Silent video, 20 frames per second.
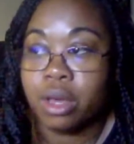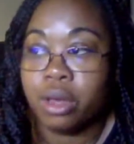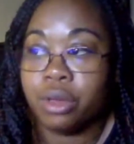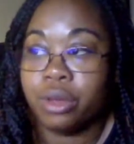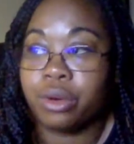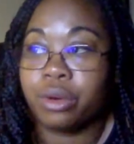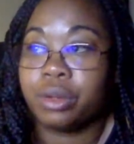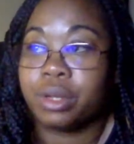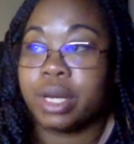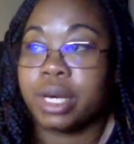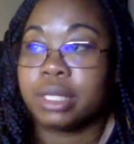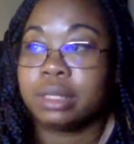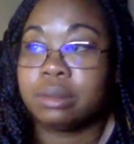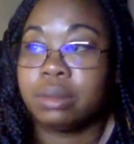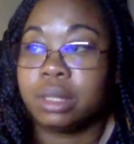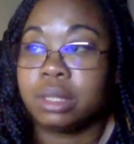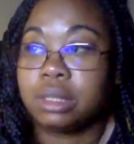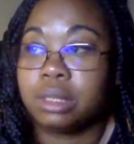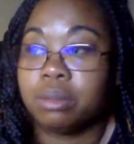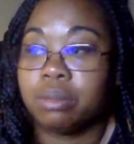your
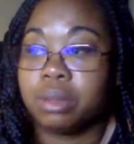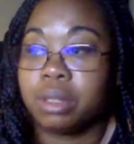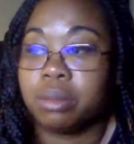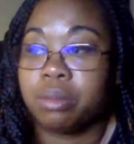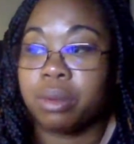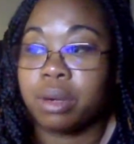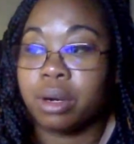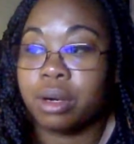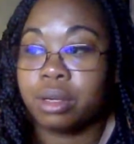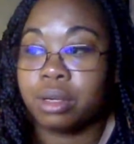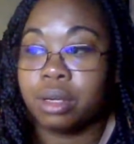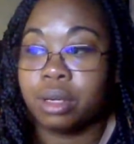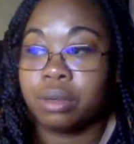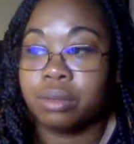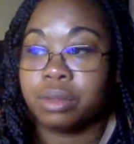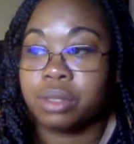classmates to be a part of.